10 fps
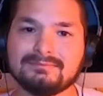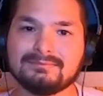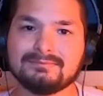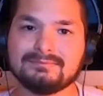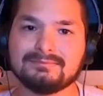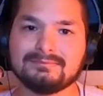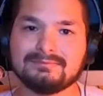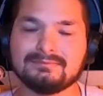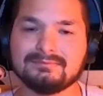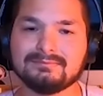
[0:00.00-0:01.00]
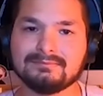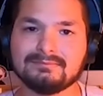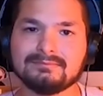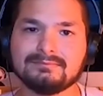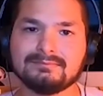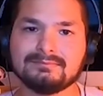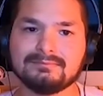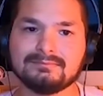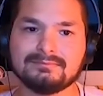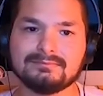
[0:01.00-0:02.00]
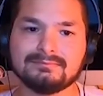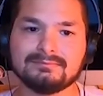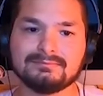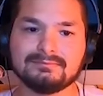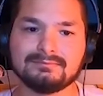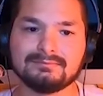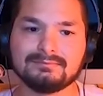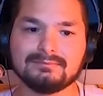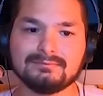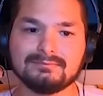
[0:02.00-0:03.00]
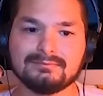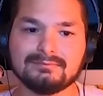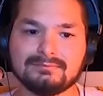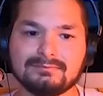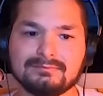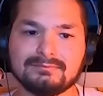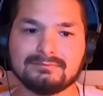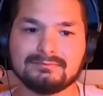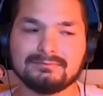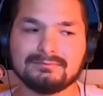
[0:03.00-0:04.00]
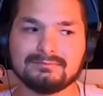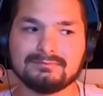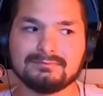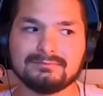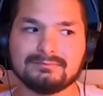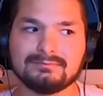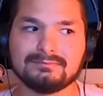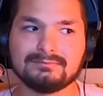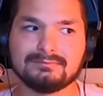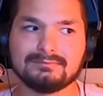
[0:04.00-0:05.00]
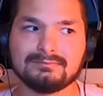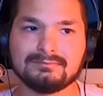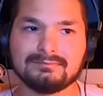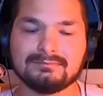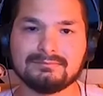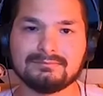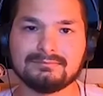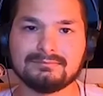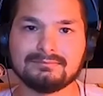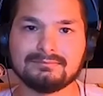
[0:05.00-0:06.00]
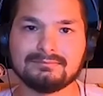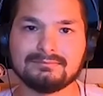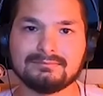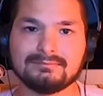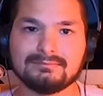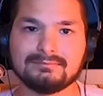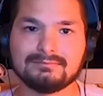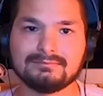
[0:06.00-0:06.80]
[no speech]